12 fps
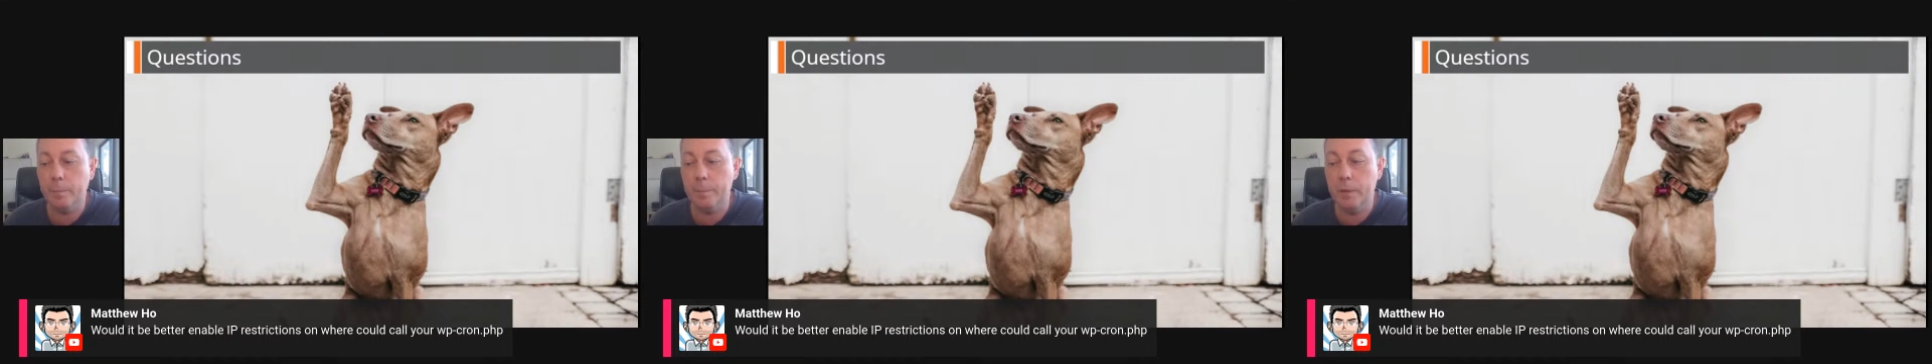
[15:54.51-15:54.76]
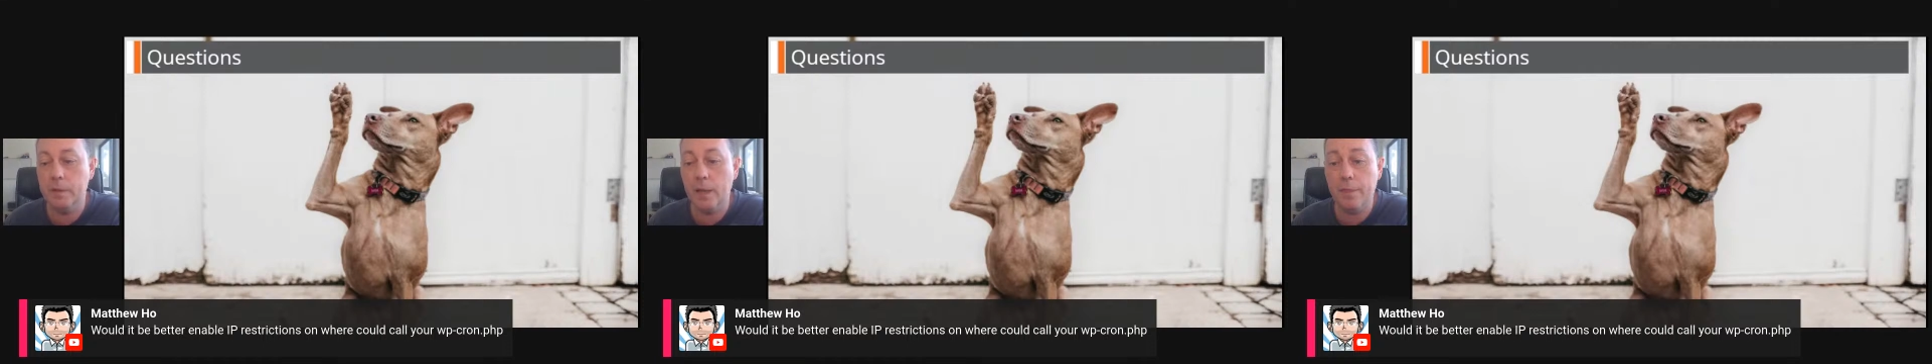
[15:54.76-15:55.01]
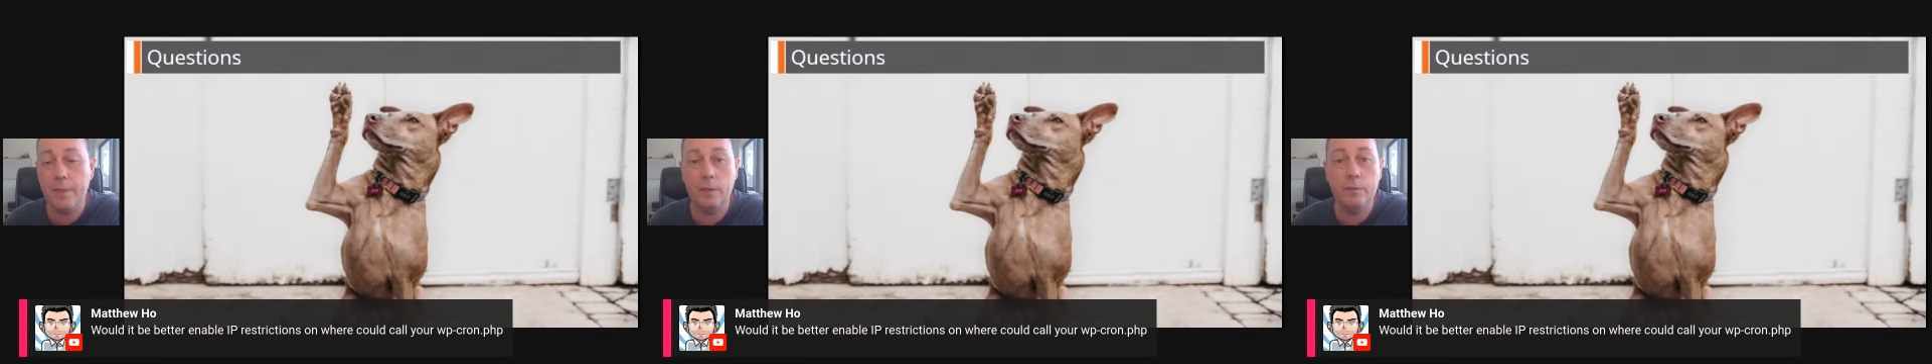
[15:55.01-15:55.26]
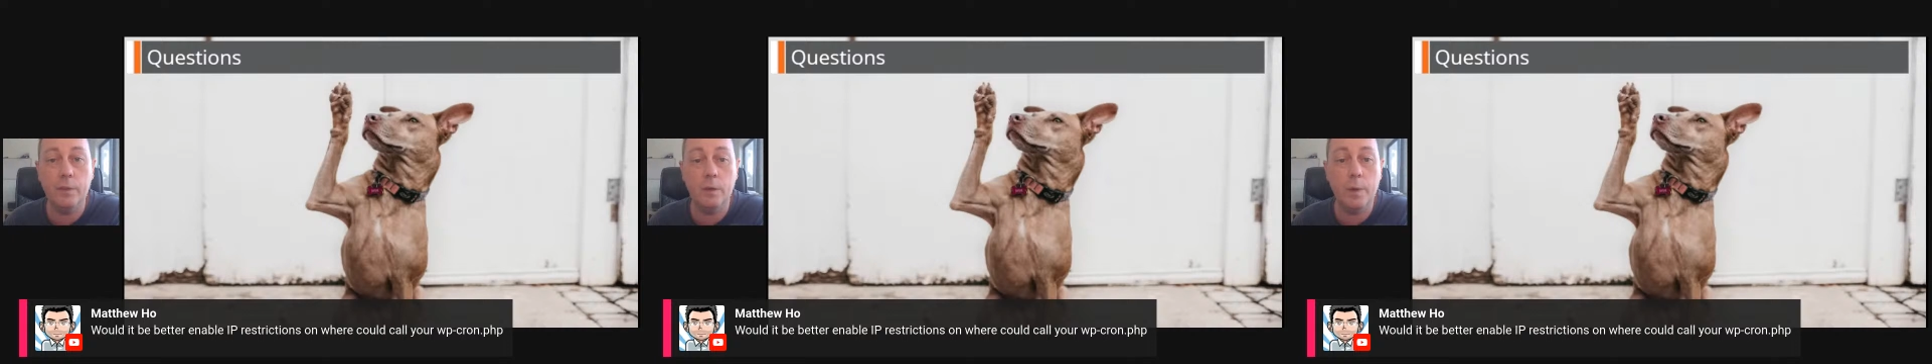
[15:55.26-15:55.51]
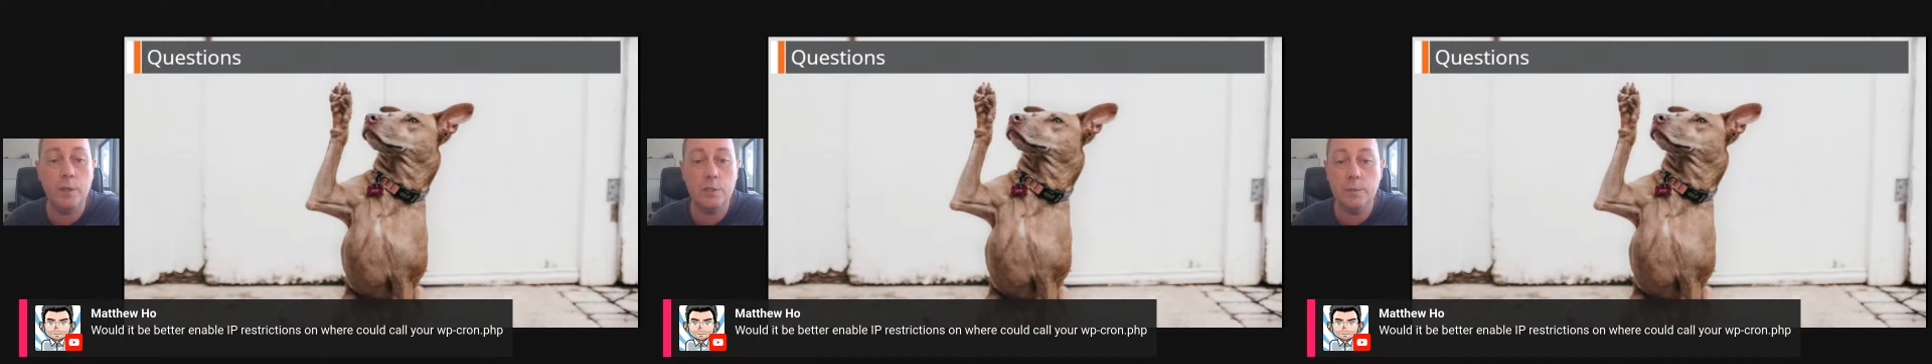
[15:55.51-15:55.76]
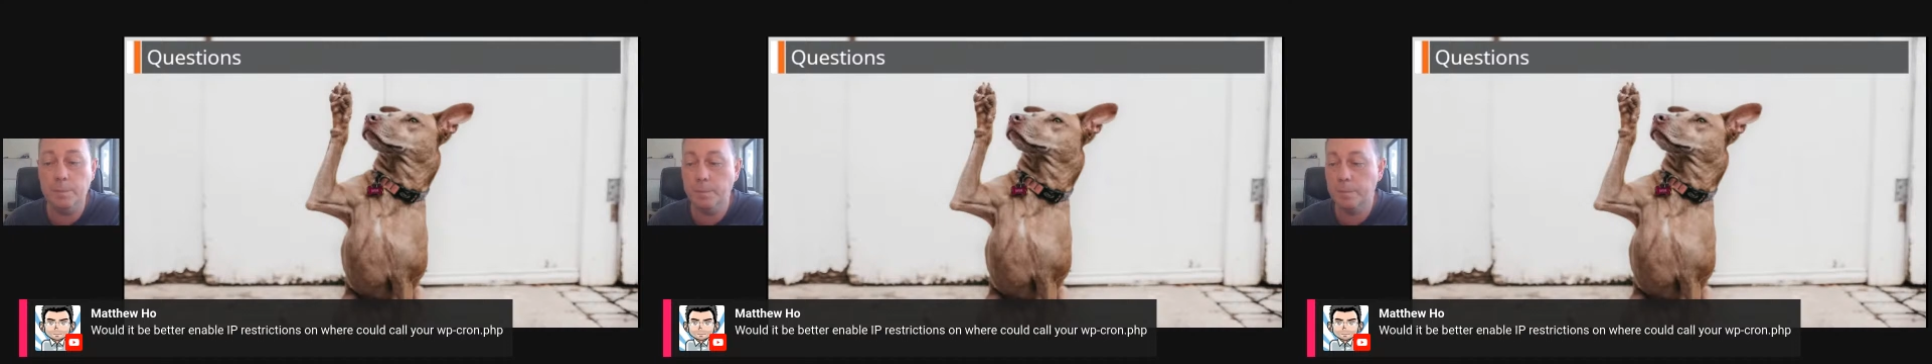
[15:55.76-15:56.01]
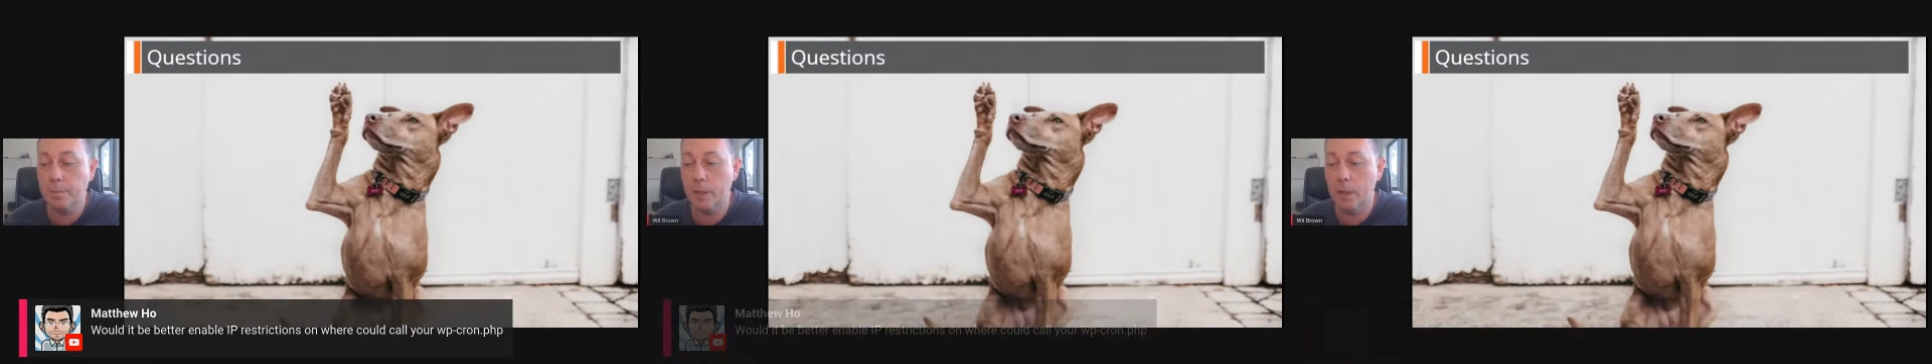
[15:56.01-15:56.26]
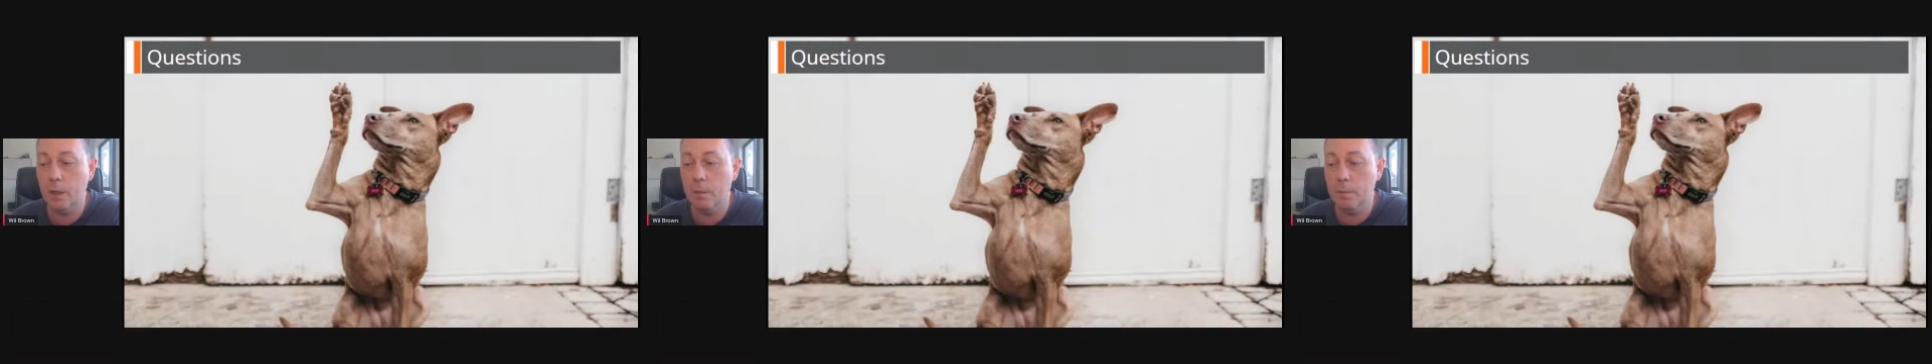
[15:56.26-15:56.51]
But yeah, thanks for the question.
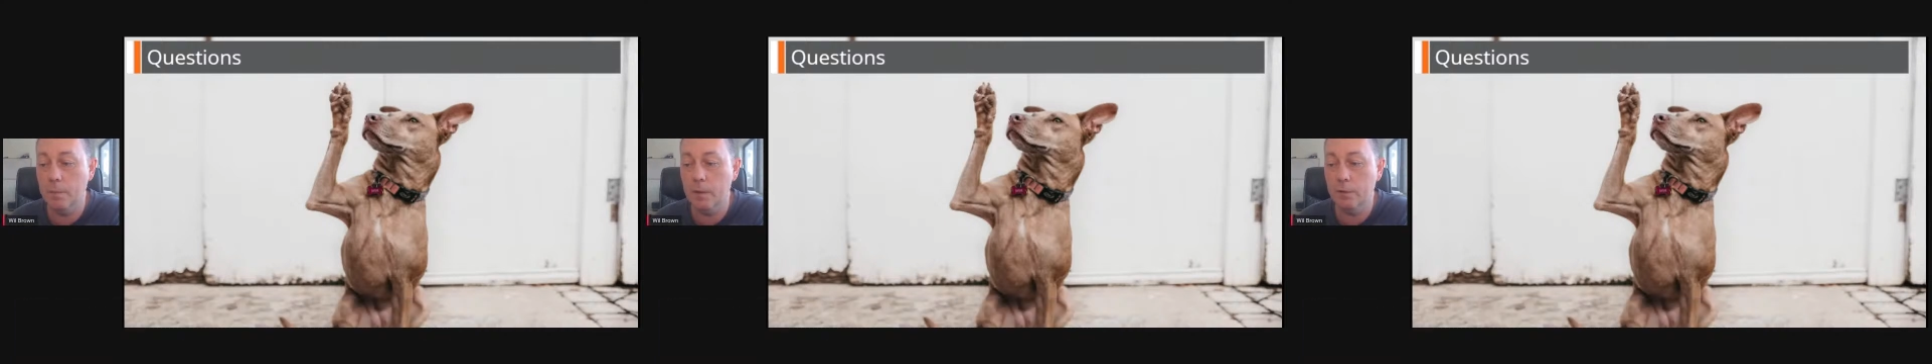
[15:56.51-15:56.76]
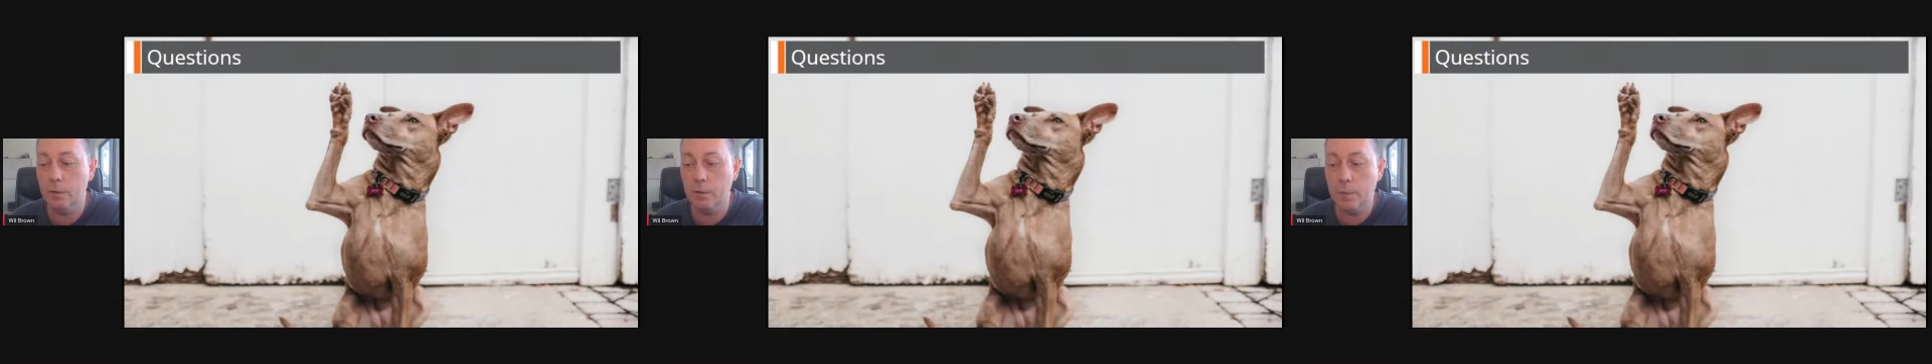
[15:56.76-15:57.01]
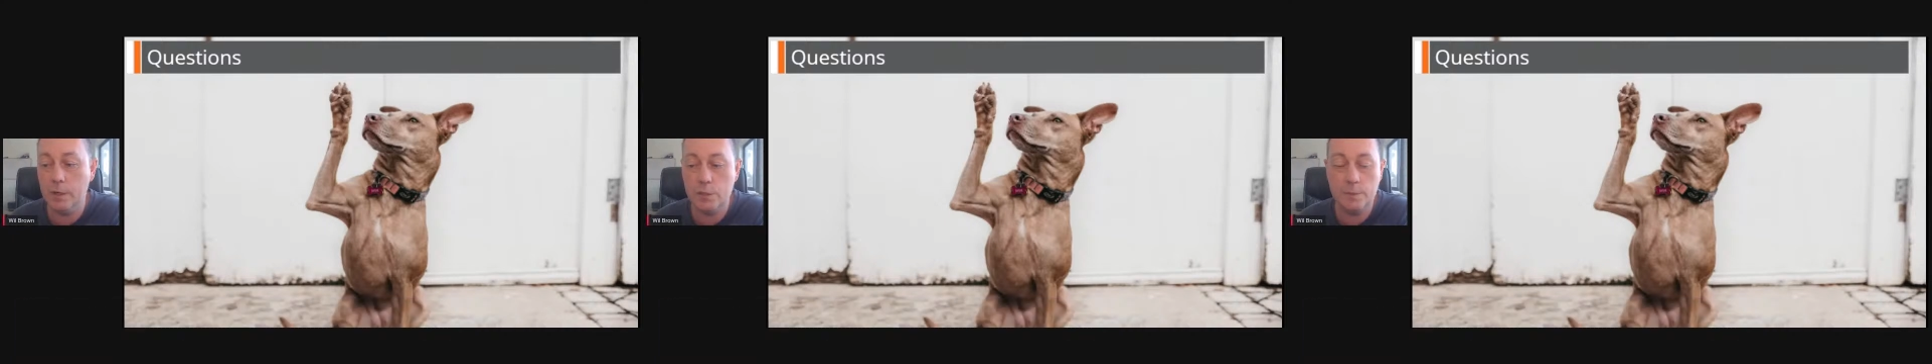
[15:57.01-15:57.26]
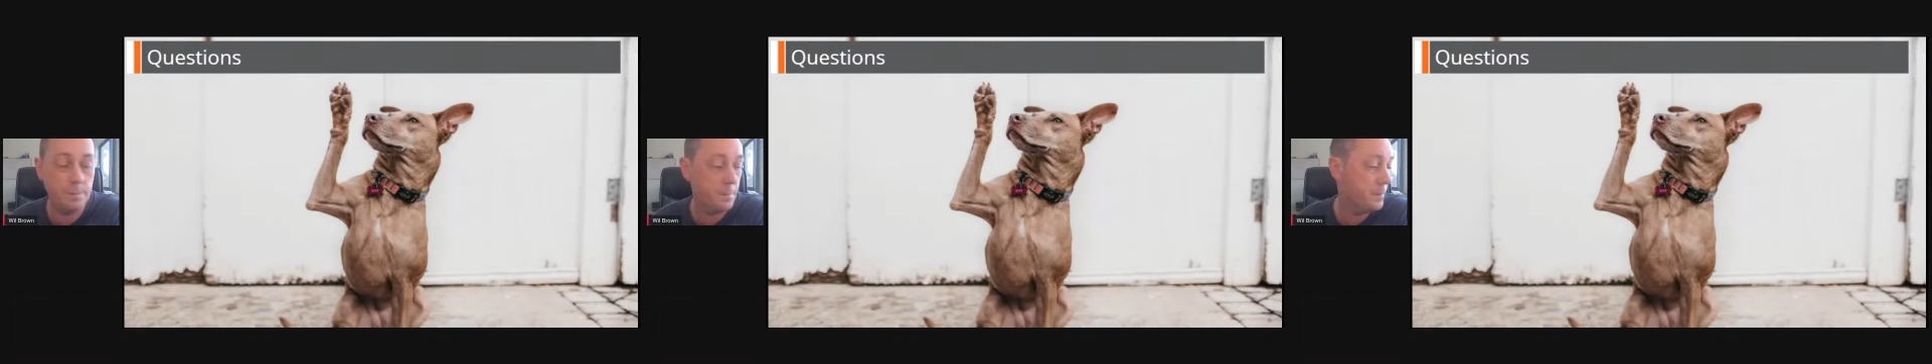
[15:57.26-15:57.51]
That's a good question.